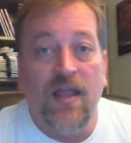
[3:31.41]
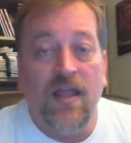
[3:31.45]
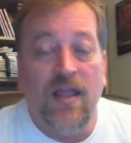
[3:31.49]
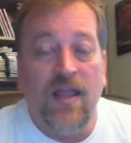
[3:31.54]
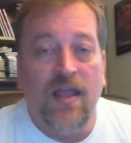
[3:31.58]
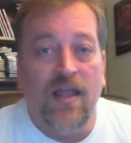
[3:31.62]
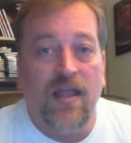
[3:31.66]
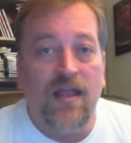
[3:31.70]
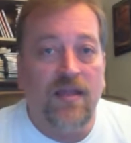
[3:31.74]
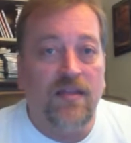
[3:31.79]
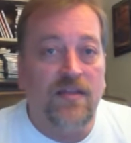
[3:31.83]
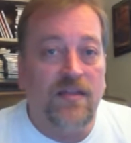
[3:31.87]

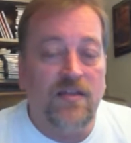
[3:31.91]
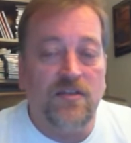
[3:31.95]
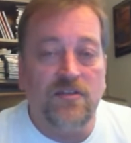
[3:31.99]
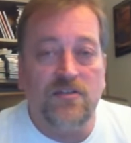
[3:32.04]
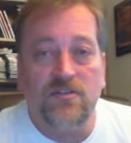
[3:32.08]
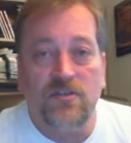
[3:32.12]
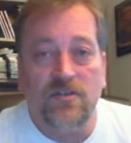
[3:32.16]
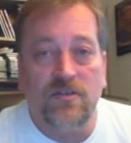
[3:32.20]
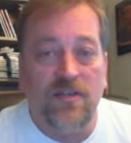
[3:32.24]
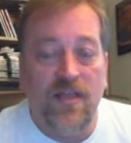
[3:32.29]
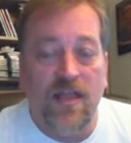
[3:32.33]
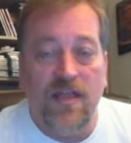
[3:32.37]
and they just
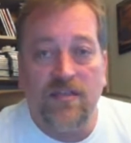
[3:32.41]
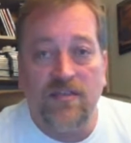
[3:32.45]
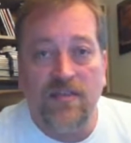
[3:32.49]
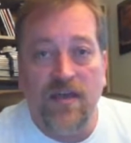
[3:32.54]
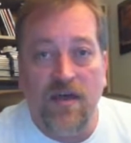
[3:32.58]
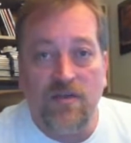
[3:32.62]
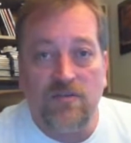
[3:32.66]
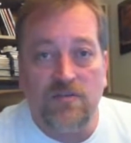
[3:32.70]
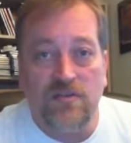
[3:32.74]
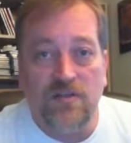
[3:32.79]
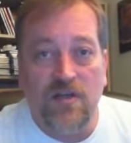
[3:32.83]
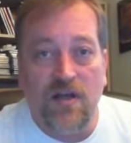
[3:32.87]
took the
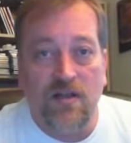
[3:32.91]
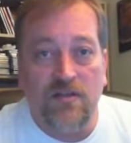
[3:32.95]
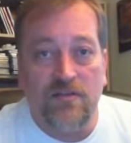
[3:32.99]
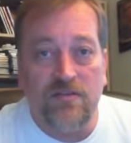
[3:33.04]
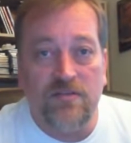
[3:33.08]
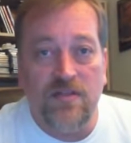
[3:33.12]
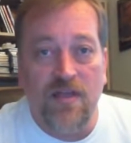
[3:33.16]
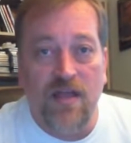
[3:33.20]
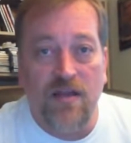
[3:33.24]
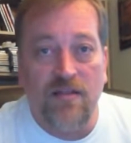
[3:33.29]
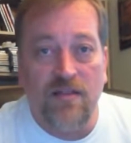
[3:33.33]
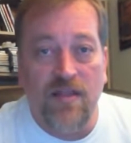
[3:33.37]

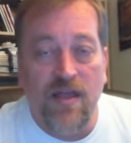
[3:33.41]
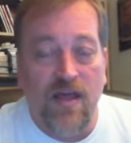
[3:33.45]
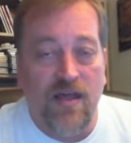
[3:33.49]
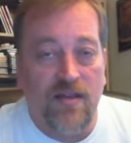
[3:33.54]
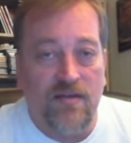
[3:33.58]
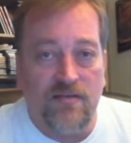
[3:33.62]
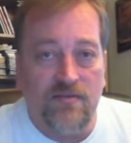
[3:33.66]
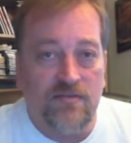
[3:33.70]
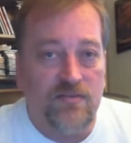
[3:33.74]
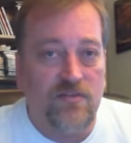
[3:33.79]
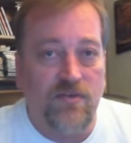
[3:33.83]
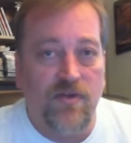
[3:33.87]
$8,000 out of that,
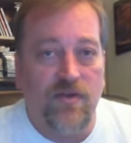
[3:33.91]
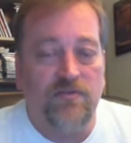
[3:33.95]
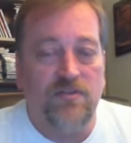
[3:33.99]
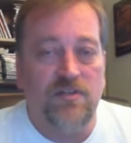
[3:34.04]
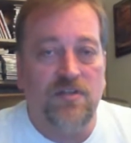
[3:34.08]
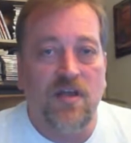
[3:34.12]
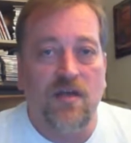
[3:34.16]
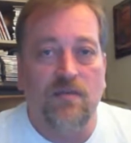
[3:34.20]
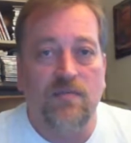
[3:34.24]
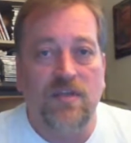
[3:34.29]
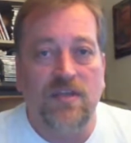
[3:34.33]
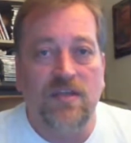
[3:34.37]
and so every
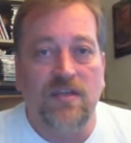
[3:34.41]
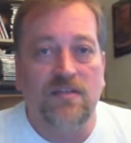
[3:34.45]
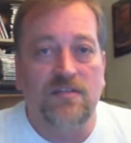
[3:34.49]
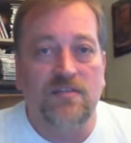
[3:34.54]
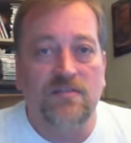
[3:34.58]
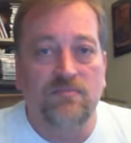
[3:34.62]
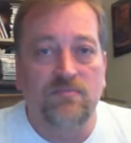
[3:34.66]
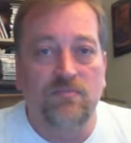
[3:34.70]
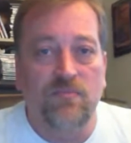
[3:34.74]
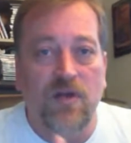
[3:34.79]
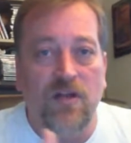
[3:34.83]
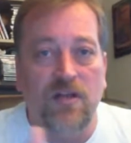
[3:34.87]
time he
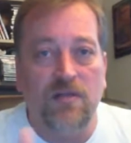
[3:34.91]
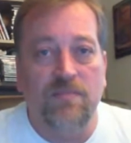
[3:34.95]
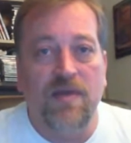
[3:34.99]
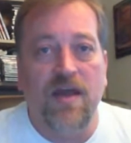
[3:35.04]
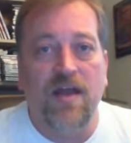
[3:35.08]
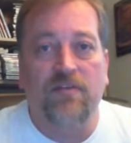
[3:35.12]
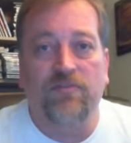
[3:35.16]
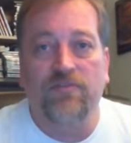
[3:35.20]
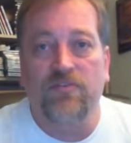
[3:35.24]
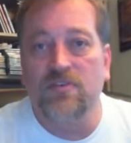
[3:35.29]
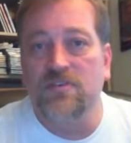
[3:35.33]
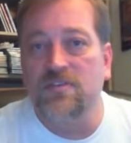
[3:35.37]
gets money
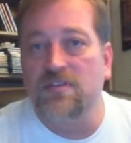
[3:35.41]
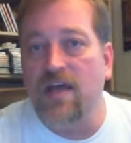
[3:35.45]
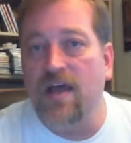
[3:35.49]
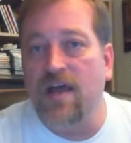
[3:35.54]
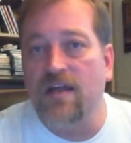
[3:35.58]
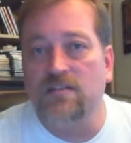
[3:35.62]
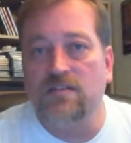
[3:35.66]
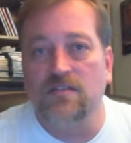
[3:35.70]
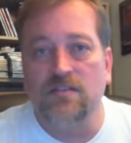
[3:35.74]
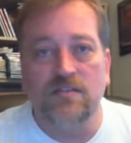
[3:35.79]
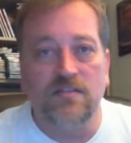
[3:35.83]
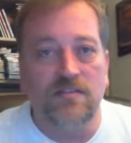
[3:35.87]
back for his
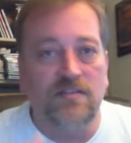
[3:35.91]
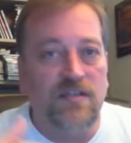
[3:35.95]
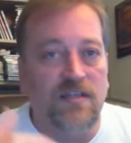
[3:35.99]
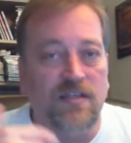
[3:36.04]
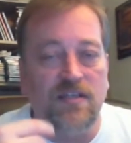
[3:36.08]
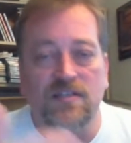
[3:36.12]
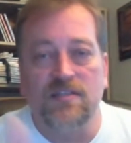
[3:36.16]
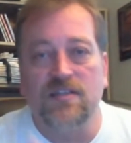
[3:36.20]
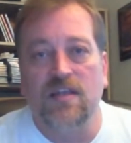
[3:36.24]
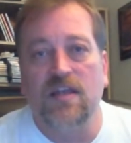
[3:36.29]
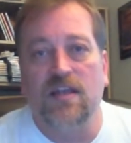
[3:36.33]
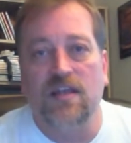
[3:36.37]
taxes, it
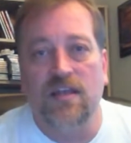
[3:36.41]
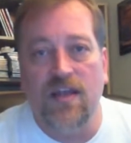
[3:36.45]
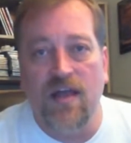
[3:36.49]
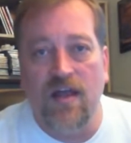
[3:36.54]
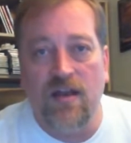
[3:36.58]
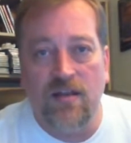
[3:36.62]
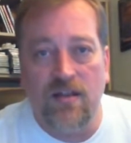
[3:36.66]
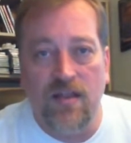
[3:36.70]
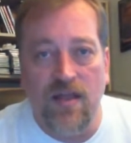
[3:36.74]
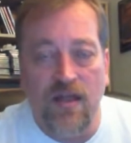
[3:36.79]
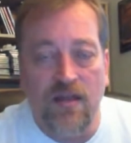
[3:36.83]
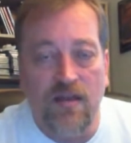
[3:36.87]
gets taken out
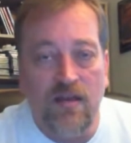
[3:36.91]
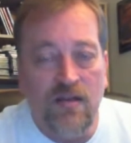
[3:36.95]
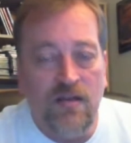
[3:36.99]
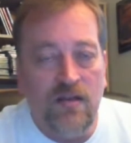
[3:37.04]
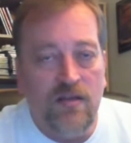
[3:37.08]
of that.